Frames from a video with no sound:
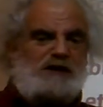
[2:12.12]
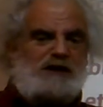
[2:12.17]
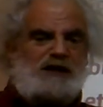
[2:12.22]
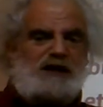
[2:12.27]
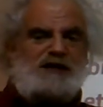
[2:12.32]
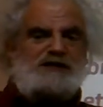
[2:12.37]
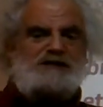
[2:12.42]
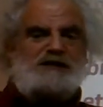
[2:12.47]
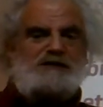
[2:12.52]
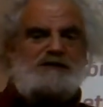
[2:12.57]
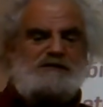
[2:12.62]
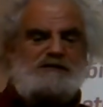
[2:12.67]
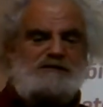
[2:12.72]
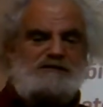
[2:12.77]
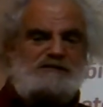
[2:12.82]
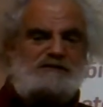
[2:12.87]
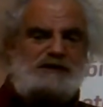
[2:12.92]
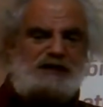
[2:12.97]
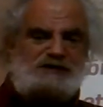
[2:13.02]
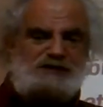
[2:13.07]
isn't
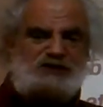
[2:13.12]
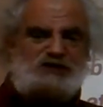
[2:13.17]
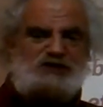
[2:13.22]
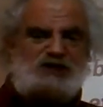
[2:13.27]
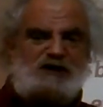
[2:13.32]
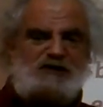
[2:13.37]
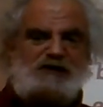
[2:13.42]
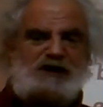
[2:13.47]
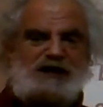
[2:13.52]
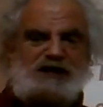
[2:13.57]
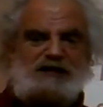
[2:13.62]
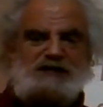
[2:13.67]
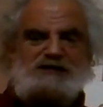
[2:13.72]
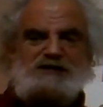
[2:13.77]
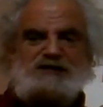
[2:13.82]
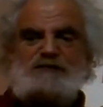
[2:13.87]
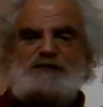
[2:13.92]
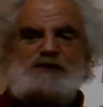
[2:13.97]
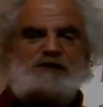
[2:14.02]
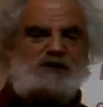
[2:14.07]
necessarily
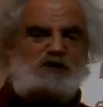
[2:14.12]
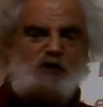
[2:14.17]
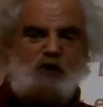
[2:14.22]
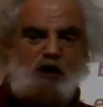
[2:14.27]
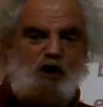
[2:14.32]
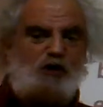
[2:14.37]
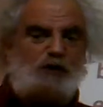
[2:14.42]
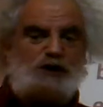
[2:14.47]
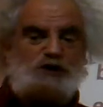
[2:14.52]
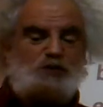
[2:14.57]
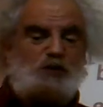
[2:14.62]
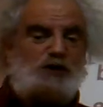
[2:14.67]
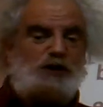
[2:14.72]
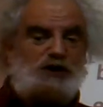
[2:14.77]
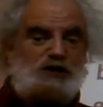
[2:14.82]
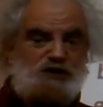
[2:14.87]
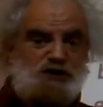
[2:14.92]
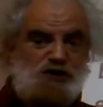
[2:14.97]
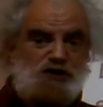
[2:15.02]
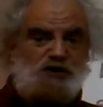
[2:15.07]
something that you always want to
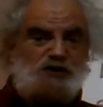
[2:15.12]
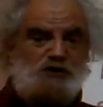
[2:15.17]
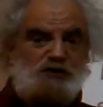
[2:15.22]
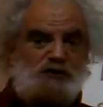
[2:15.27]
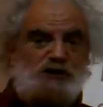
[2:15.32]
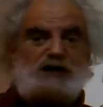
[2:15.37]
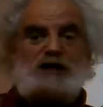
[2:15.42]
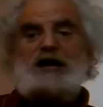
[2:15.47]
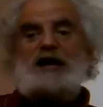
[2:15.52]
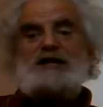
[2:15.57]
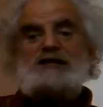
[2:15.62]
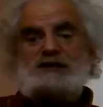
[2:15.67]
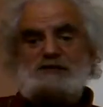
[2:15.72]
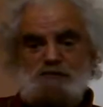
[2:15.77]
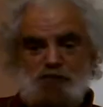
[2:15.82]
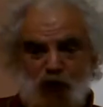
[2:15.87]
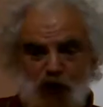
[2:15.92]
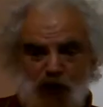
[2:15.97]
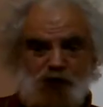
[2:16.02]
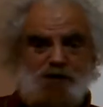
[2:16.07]
do. It's
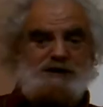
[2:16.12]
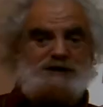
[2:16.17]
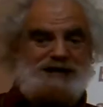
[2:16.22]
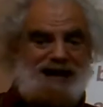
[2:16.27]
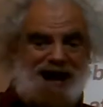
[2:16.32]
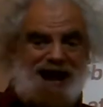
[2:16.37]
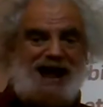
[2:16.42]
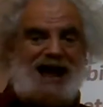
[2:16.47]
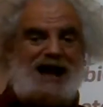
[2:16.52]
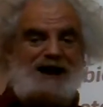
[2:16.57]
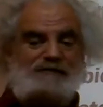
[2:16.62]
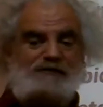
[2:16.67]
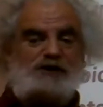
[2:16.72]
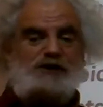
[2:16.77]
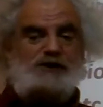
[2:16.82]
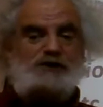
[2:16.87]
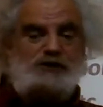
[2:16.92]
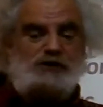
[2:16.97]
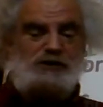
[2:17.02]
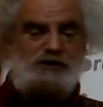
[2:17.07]
important to have a
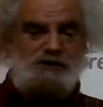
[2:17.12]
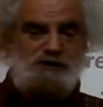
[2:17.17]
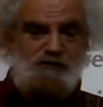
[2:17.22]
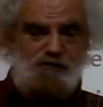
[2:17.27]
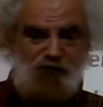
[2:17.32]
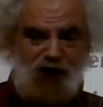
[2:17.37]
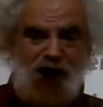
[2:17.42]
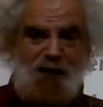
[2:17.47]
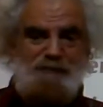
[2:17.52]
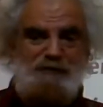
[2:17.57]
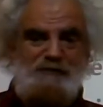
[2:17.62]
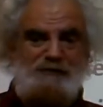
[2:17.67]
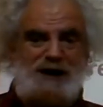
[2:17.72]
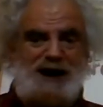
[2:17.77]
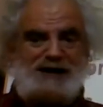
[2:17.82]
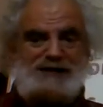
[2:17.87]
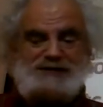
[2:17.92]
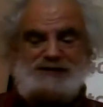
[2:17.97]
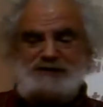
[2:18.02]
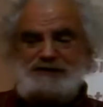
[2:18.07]
good crop of
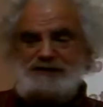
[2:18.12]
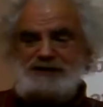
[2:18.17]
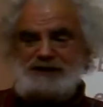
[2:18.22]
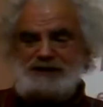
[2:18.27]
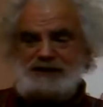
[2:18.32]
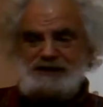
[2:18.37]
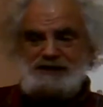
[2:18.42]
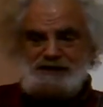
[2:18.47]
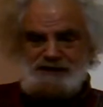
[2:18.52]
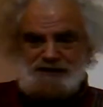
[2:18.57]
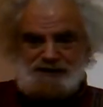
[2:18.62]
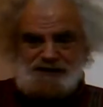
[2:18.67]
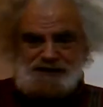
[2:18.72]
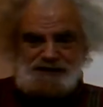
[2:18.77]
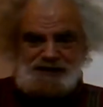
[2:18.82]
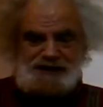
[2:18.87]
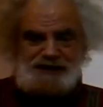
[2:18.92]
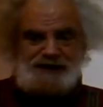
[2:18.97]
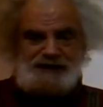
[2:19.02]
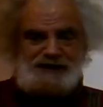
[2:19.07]
bacteria.
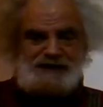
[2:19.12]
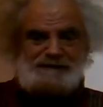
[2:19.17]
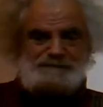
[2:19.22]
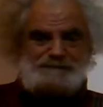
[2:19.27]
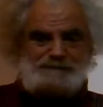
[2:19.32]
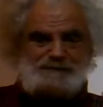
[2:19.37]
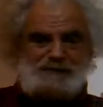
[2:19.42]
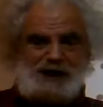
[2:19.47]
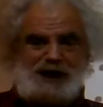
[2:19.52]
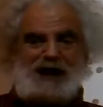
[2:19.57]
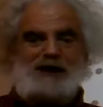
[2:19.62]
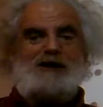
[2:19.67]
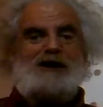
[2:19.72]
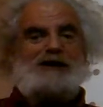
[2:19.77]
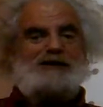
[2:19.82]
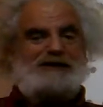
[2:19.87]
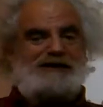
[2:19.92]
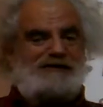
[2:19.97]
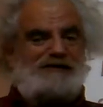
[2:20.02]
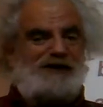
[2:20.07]
I
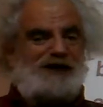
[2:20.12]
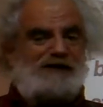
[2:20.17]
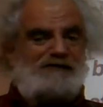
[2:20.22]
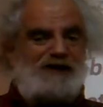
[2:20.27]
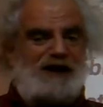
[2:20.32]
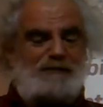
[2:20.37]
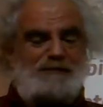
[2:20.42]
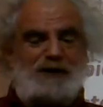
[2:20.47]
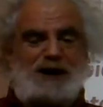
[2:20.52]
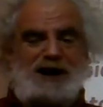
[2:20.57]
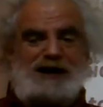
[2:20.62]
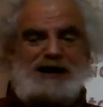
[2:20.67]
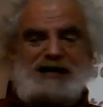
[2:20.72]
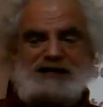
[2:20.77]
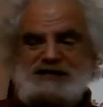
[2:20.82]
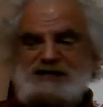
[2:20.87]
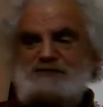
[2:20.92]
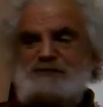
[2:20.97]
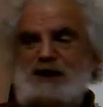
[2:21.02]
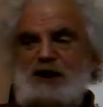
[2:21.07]
like to think of our bodies
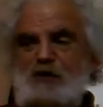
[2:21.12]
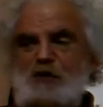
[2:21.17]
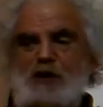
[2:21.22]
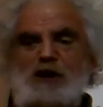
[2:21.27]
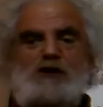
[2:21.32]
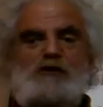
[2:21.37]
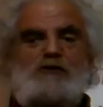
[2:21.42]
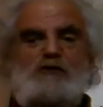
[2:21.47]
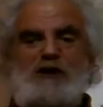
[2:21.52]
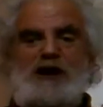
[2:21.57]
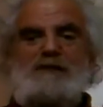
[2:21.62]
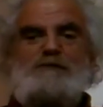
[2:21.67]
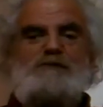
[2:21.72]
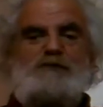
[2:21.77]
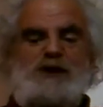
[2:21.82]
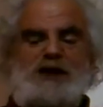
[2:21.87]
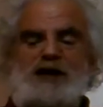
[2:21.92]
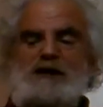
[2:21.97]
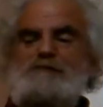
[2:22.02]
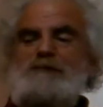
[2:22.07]
as being one great
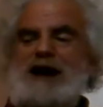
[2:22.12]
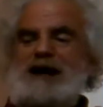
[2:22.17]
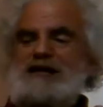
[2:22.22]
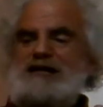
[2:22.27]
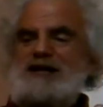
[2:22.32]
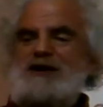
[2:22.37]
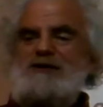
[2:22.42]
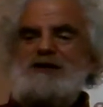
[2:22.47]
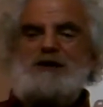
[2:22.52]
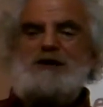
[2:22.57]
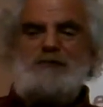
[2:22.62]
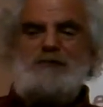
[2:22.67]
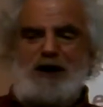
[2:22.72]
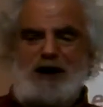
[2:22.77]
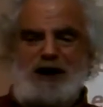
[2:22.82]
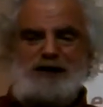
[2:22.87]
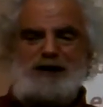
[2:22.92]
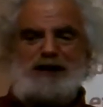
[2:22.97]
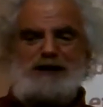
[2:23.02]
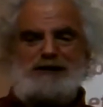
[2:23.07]
big bacteria
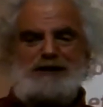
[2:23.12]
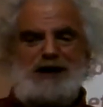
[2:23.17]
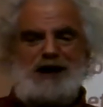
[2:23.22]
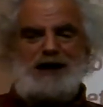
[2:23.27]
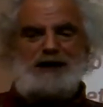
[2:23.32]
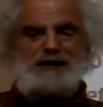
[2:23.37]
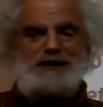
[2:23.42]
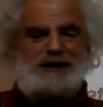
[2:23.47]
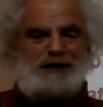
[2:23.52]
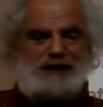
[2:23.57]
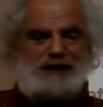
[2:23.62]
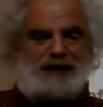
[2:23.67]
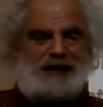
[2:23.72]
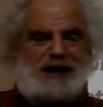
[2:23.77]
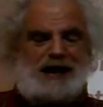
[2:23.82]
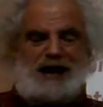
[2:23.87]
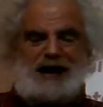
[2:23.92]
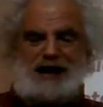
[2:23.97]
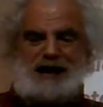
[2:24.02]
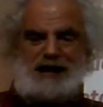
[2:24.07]
parking lot,
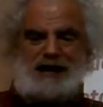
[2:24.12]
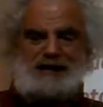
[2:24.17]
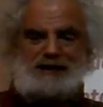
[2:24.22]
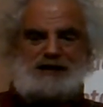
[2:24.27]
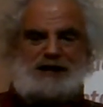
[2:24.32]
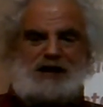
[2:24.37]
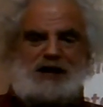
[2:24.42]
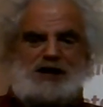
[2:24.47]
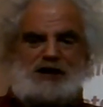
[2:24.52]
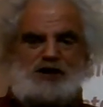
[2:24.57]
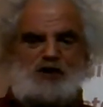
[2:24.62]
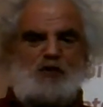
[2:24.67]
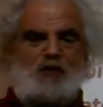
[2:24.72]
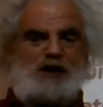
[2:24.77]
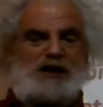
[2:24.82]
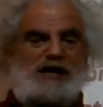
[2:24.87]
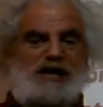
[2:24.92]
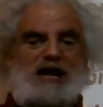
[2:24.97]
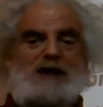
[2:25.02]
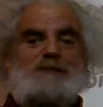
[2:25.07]
and you want to
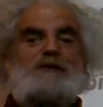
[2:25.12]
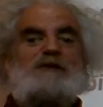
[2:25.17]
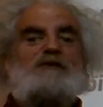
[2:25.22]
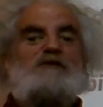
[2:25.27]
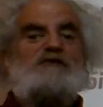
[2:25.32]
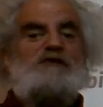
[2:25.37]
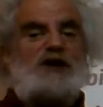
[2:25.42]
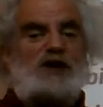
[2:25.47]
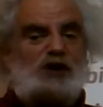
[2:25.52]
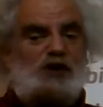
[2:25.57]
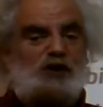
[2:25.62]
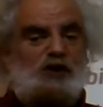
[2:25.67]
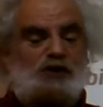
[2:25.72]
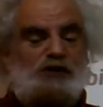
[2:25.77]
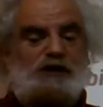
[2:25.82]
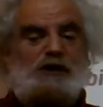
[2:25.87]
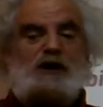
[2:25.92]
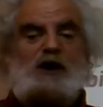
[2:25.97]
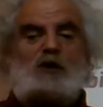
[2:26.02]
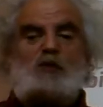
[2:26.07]
keep it filled
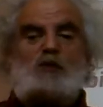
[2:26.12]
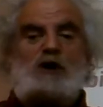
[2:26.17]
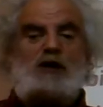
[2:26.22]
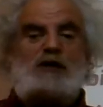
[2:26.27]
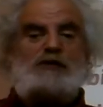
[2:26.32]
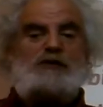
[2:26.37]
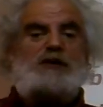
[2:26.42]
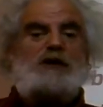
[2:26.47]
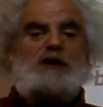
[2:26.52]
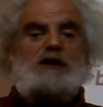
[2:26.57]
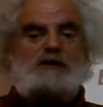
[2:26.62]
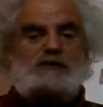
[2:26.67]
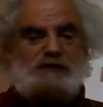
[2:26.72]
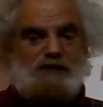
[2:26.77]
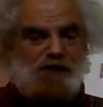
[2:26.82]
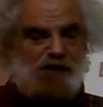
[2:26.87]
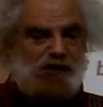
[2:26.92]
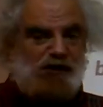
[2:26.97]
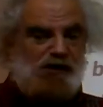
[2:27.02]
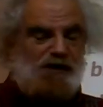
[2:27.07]
with
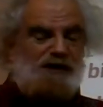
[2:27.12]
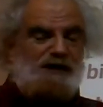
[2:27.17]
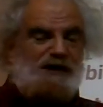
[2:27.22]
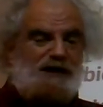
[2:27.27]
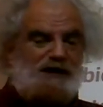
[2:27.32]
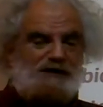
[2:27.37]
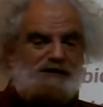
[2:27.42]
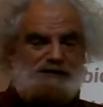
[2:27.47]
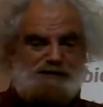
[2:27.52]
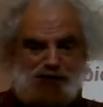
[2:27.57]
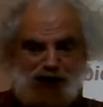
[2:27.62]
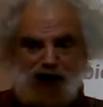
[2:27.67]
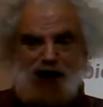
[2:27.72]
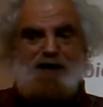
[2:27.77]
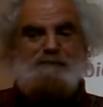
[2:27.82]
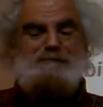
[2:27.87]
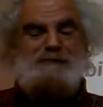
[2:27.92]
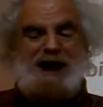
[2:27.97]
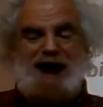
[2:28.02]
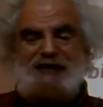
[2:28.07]
the
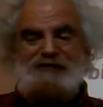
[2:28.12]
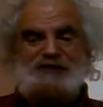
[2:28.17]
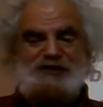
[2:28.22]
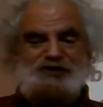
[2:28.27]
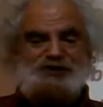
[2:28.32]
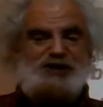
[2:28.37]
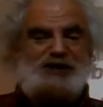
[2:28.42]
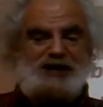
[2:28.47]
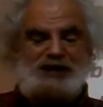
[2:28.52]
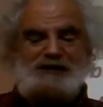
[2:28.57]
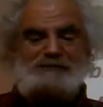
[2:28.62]
non-pathogenic